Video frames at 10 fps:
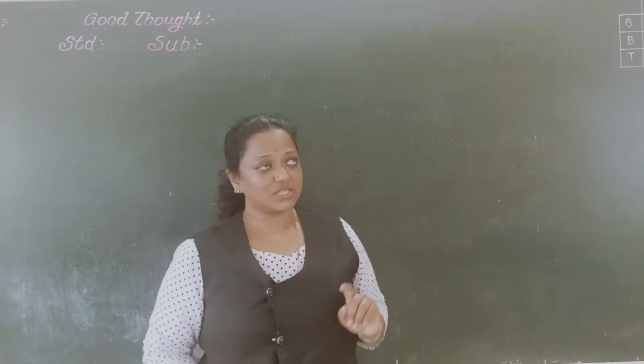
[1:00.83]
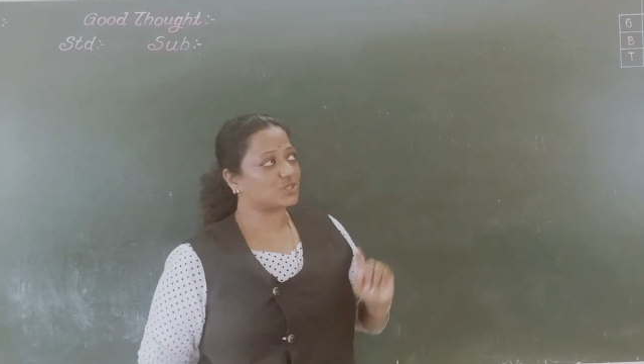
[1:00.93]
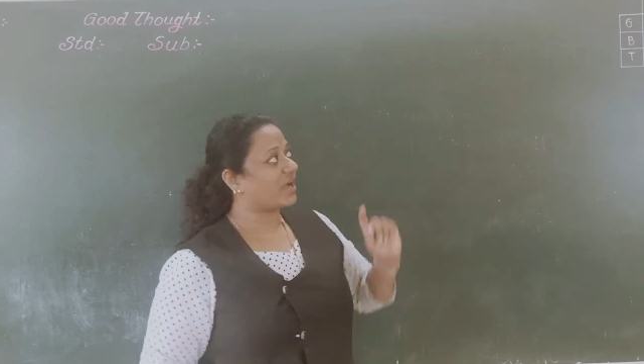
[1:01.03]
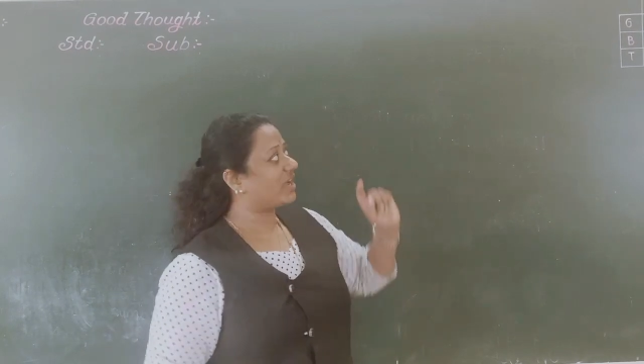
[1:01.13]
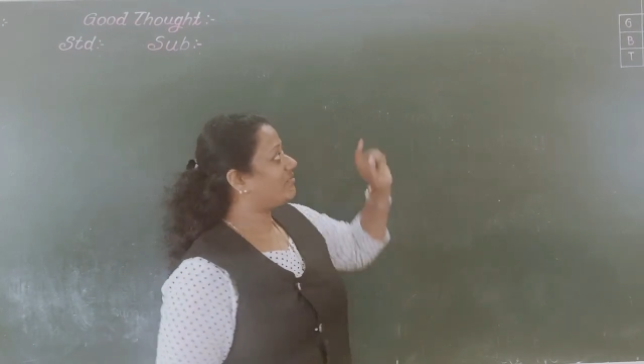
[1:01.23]

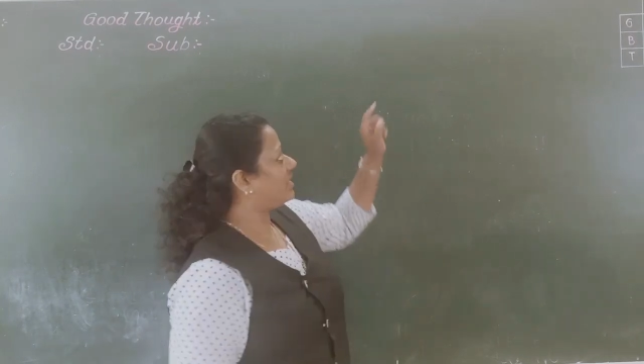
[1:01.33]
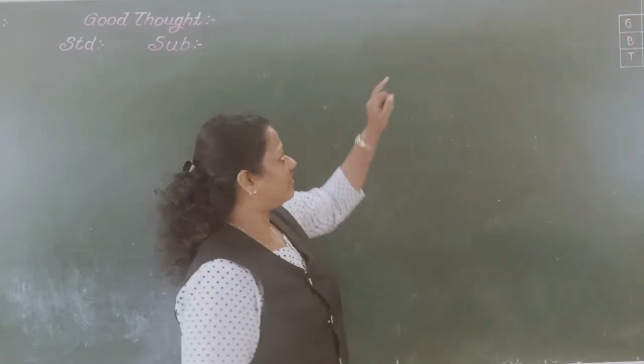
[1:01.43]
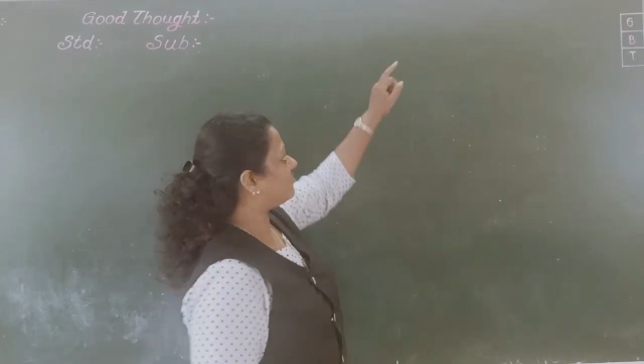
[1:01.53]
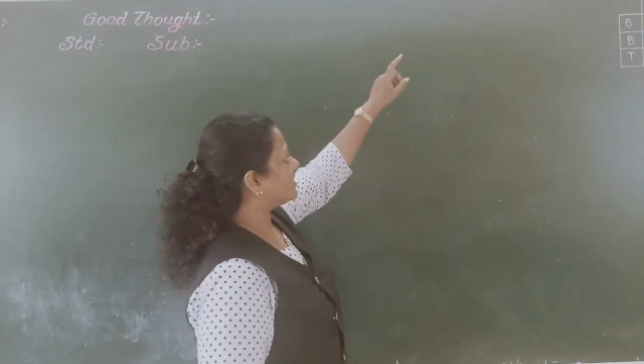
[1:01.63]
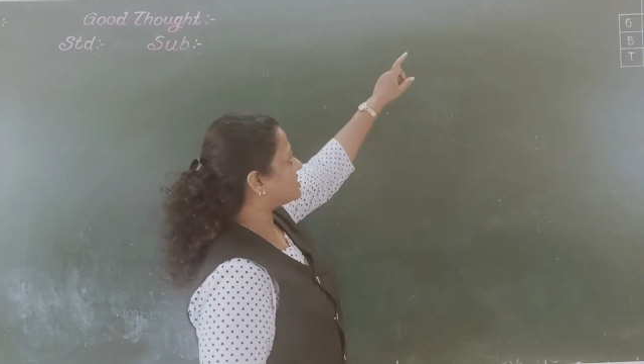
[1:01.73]
So I
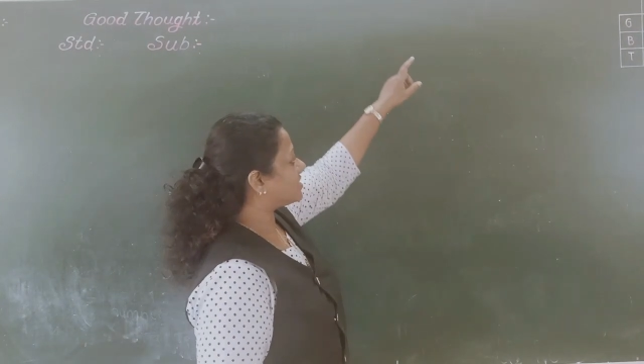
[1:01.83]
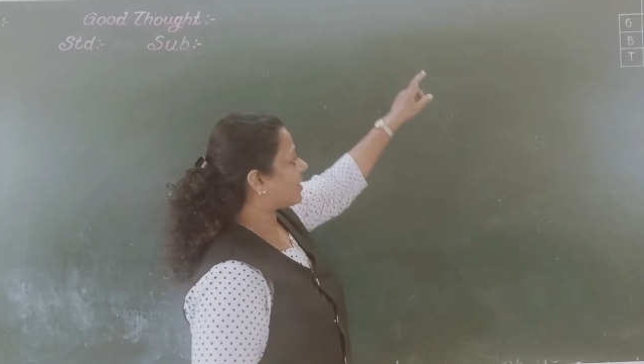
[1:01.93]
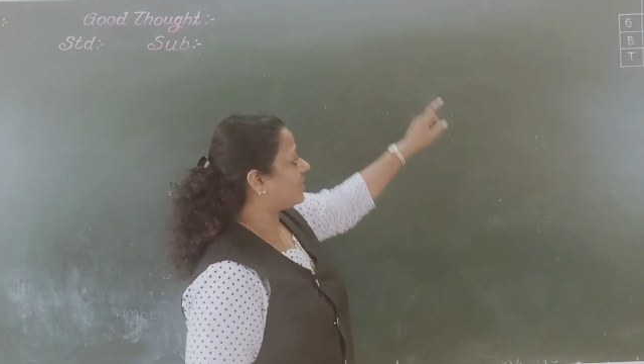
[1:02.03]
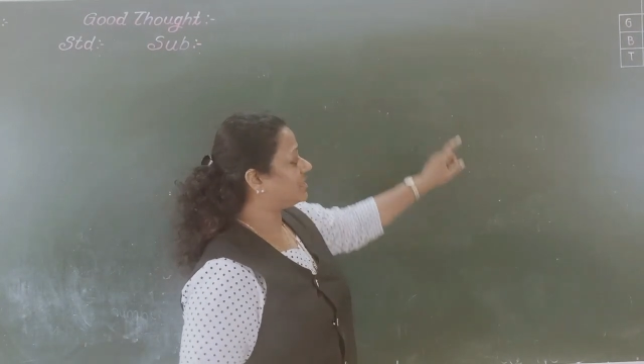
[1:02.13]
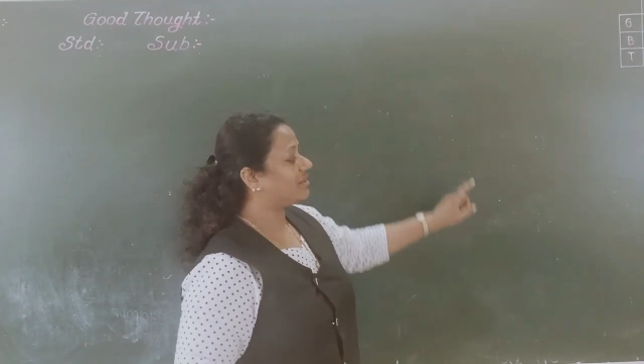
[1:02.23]
will first
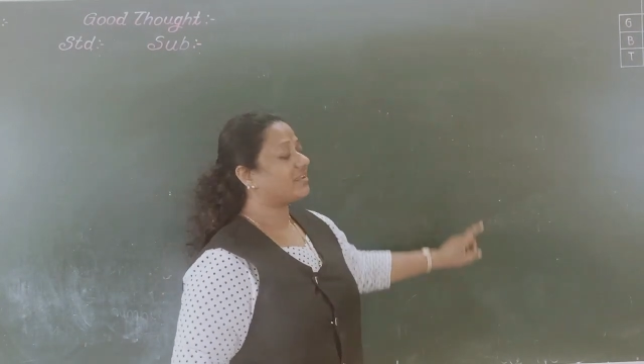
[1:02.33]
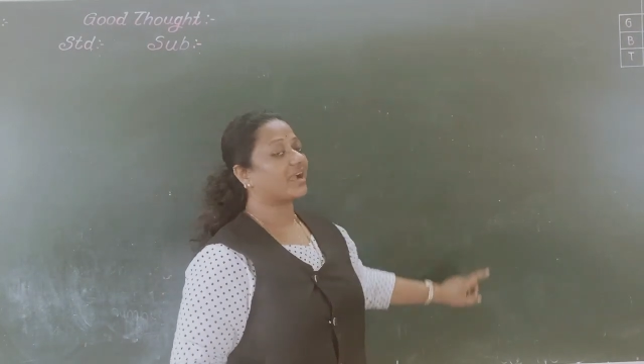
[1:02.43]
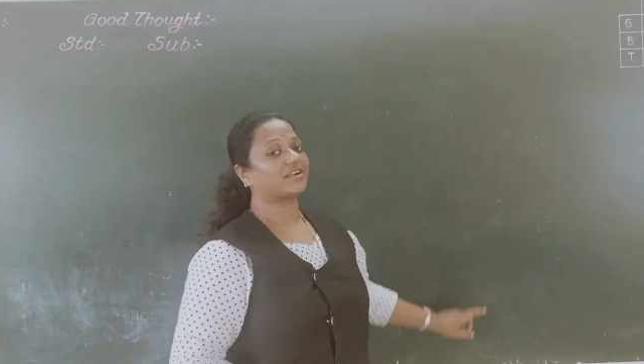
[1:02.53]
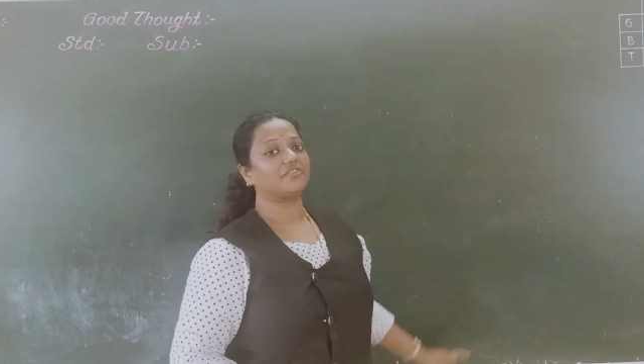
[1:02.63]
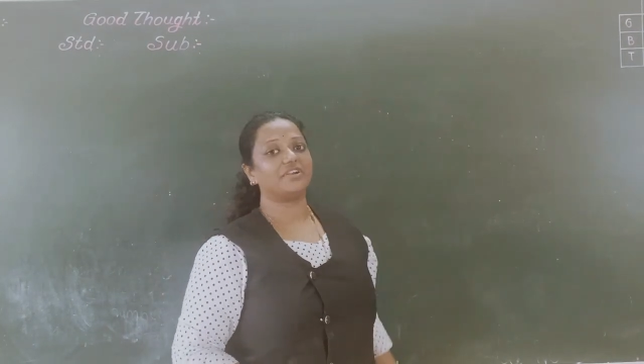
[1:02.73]
write the
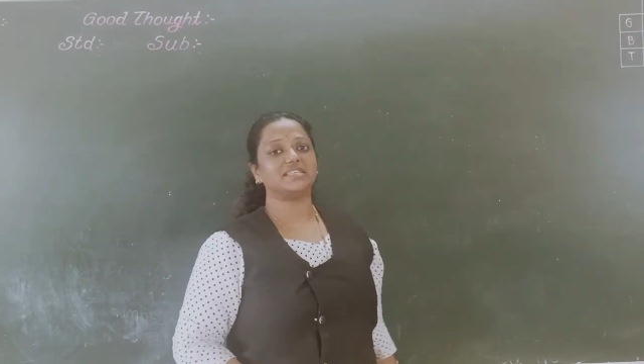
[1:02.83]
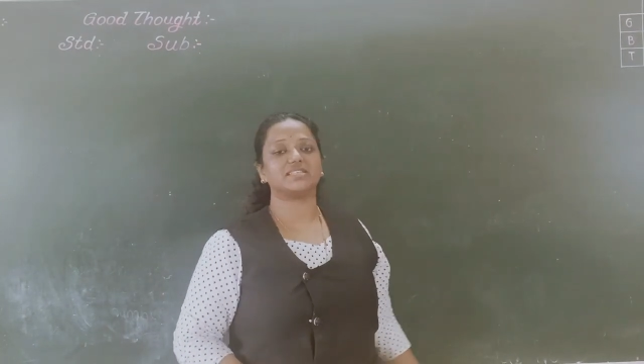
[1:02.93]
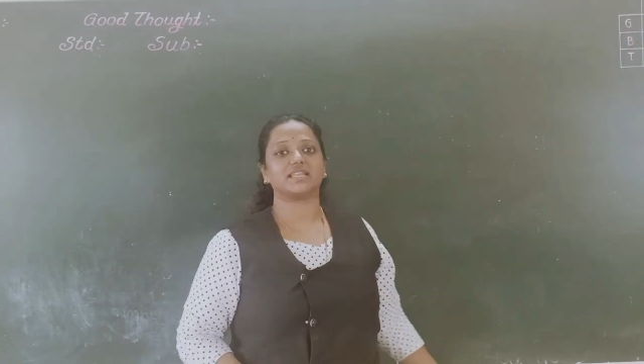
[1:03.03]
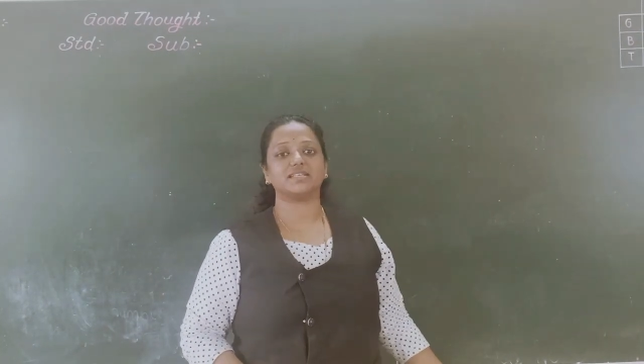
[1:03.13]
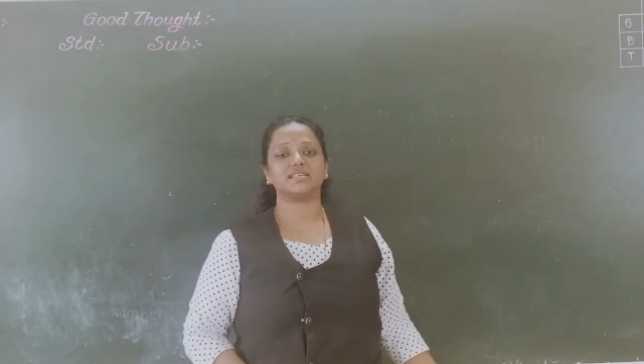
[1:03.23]
reactivity
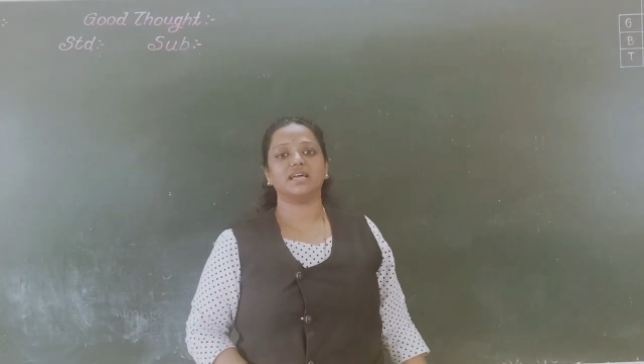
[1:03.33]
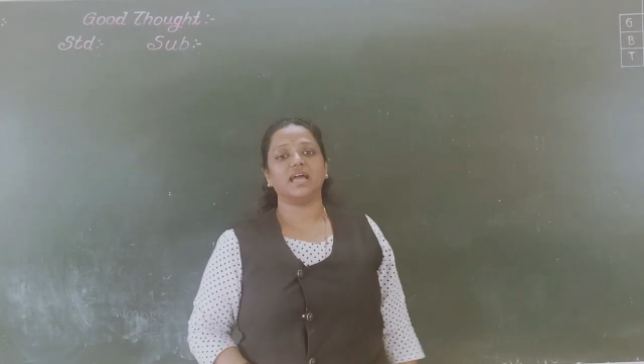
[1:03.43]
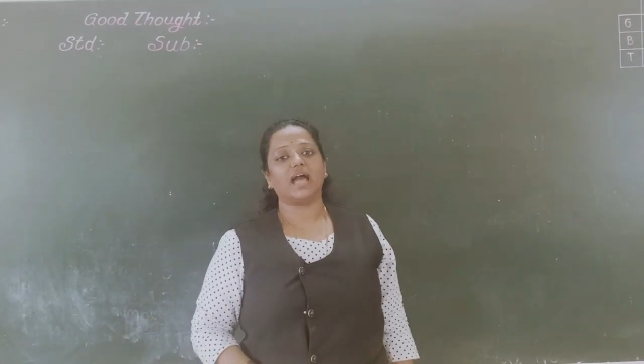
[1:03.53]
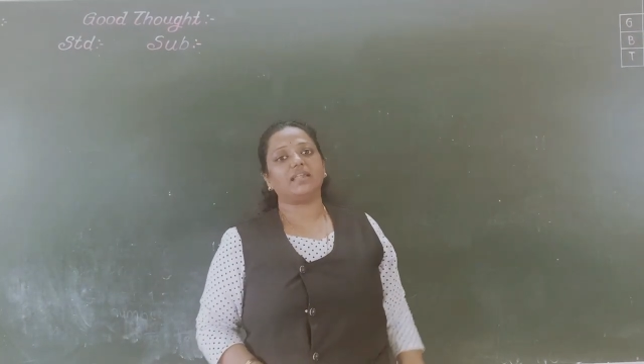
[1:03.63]
series